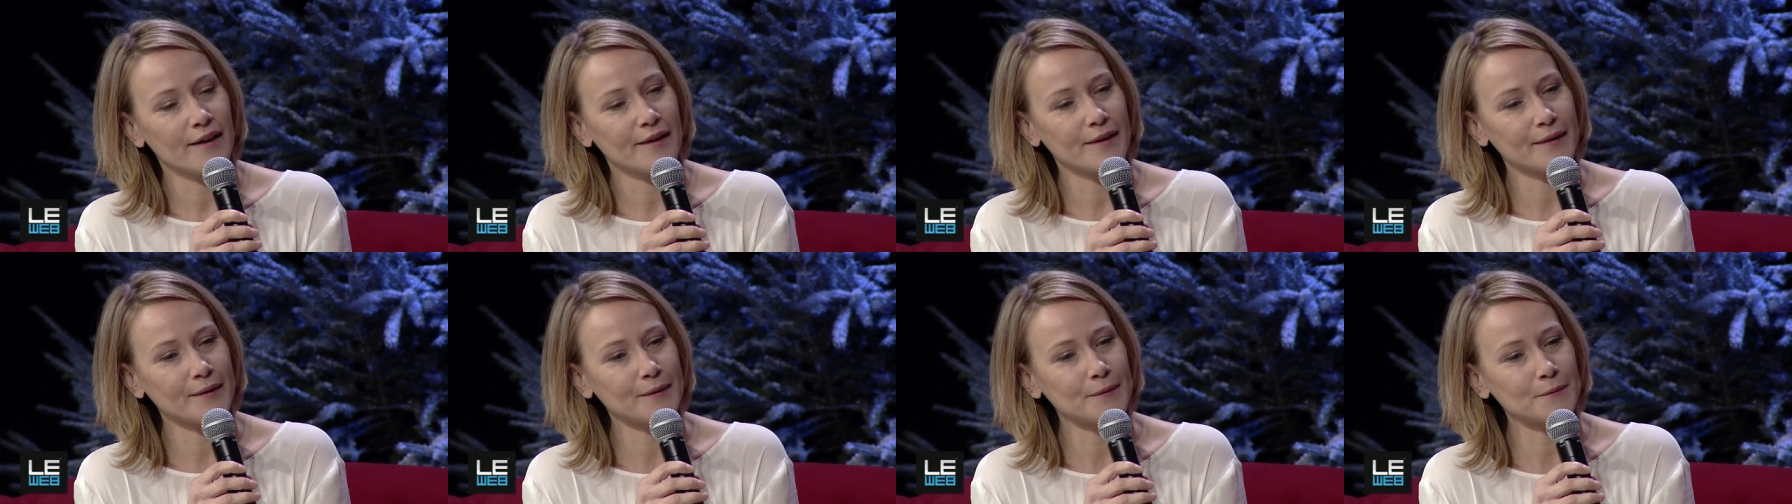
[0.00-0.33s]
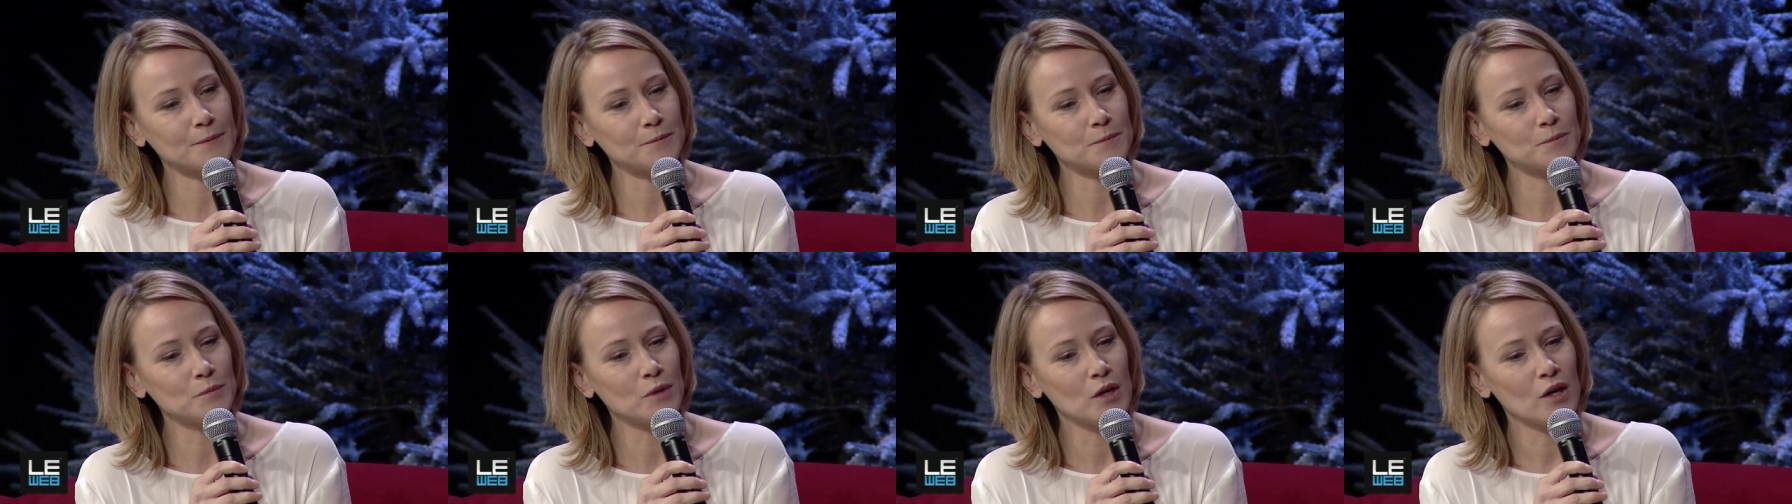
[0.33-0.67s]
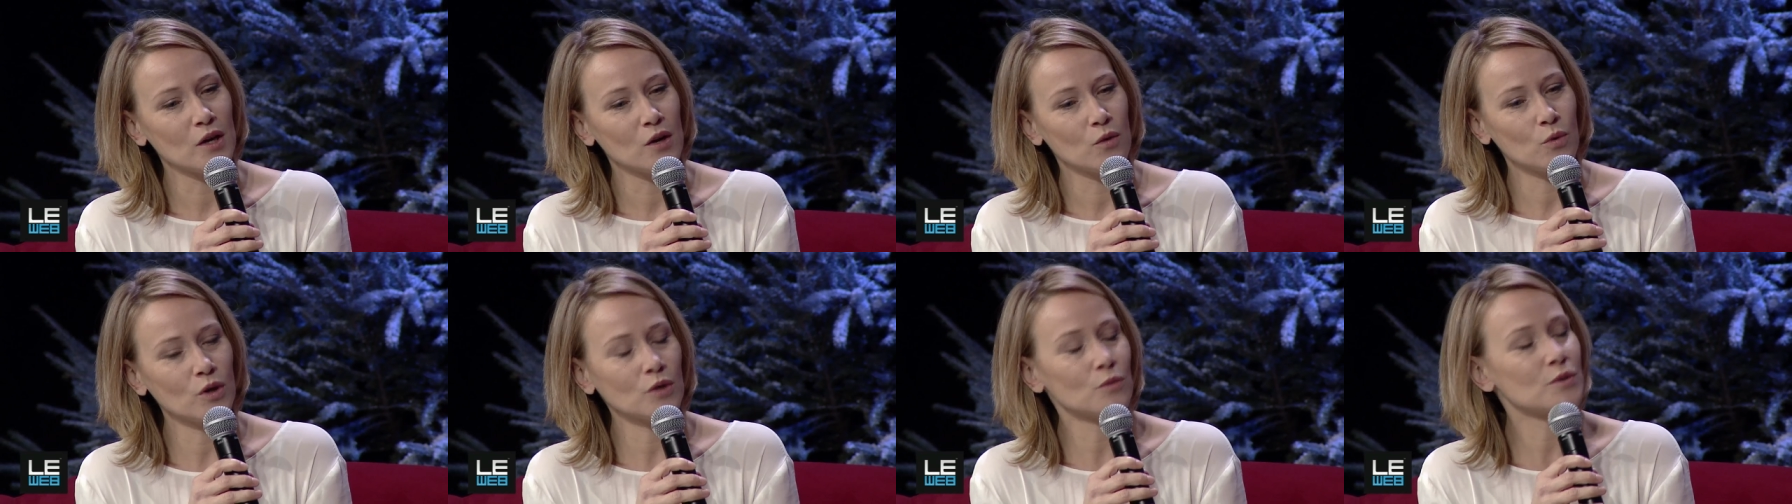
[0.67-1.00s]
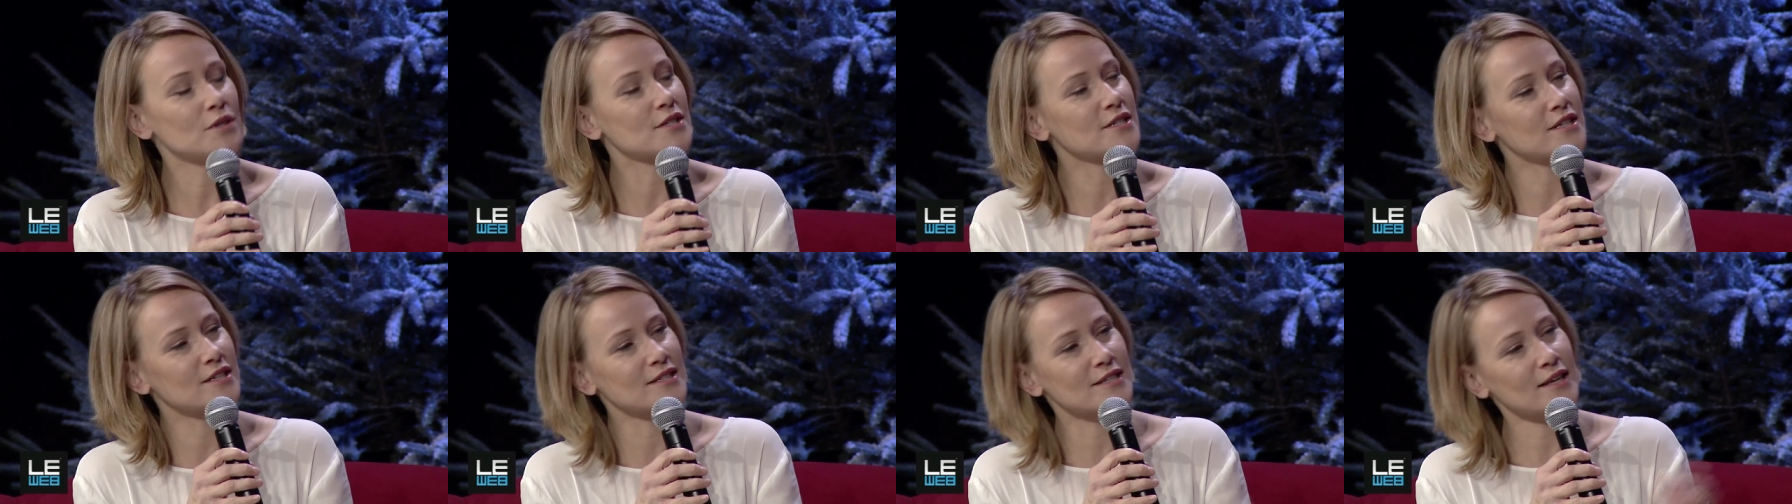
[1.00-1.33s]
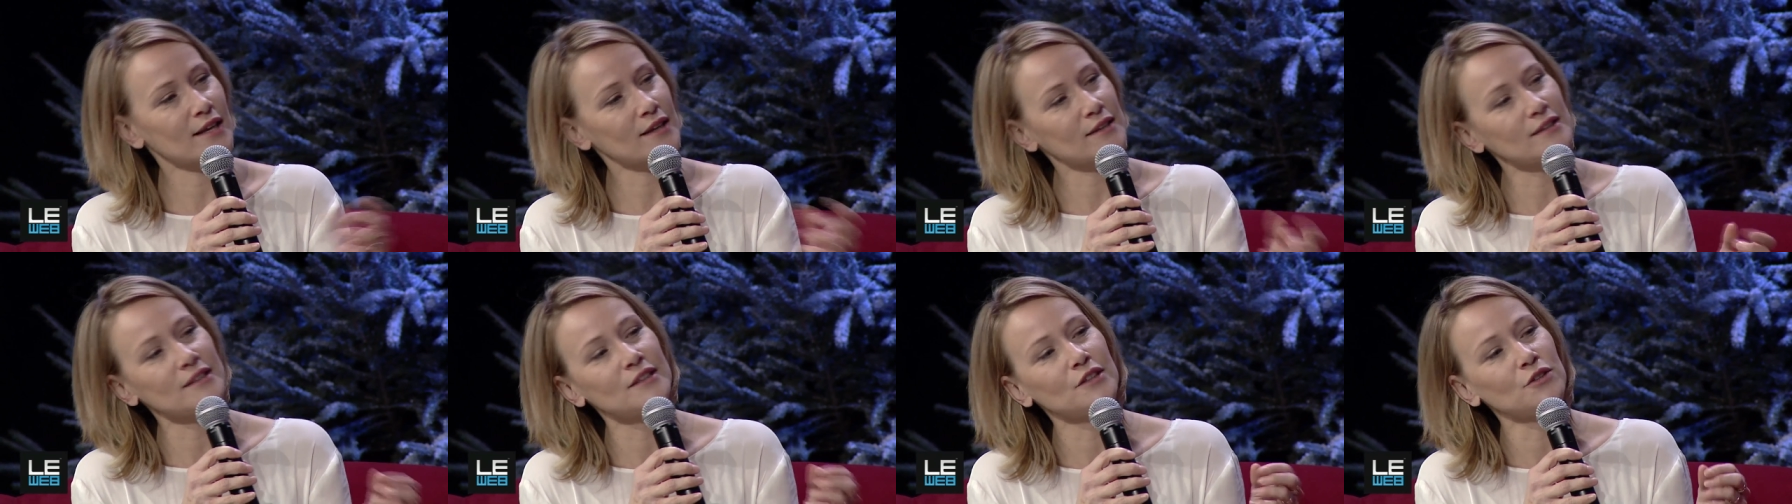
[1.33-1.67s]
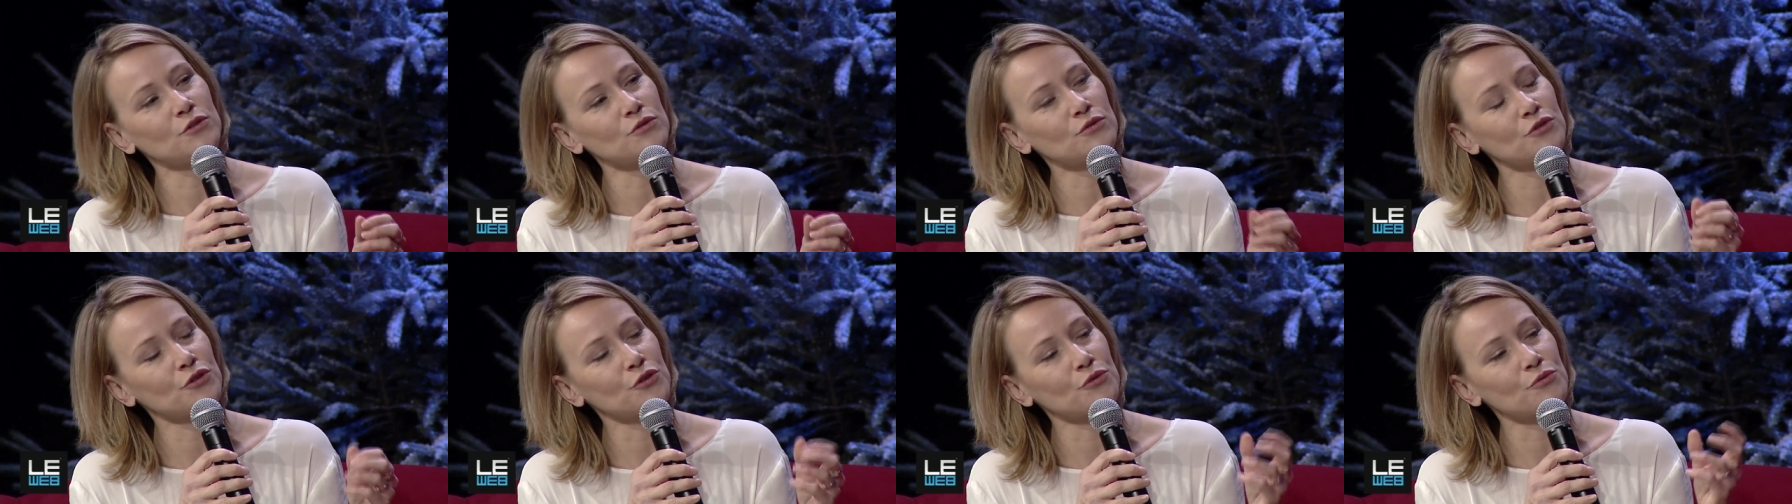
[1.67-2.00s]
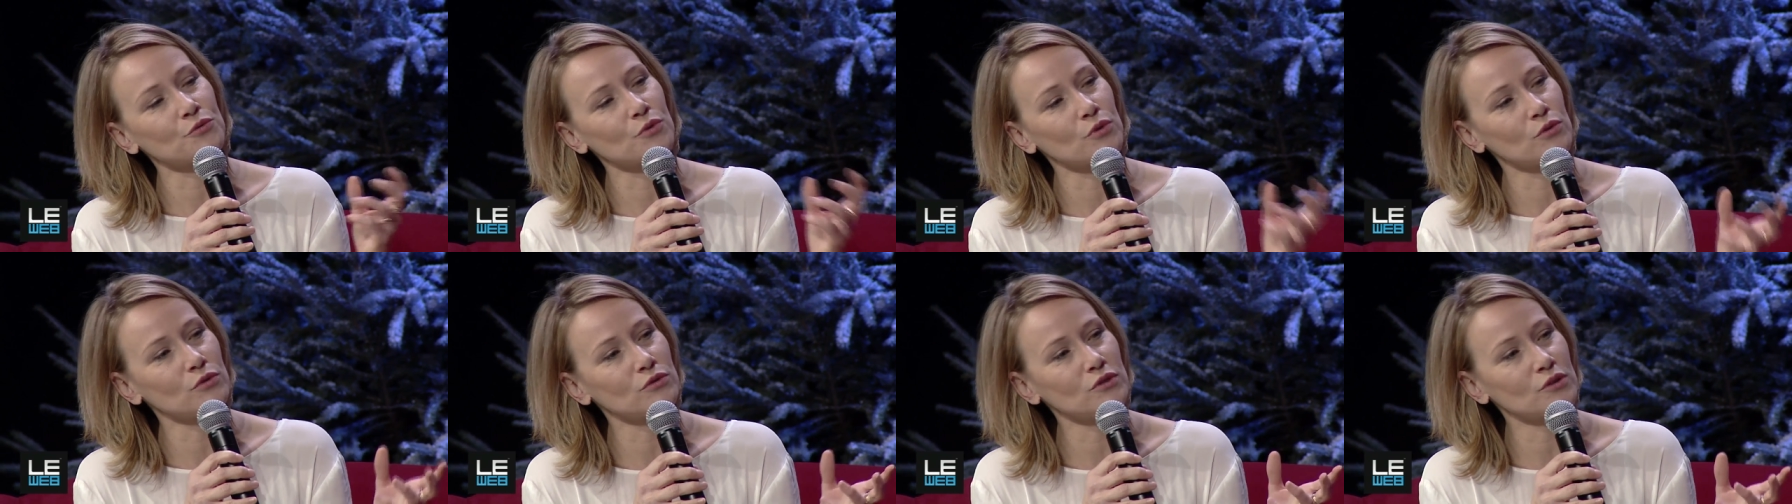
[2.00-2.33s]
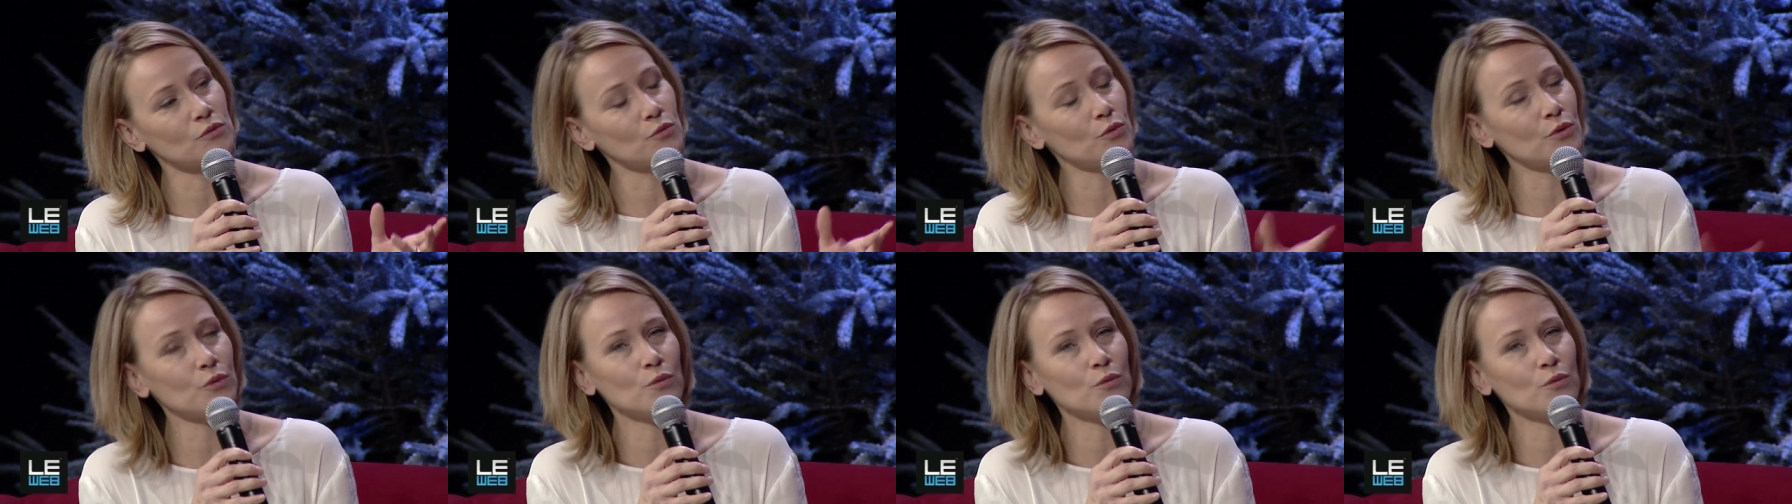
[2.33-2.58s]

Um, what was exactly your, your role?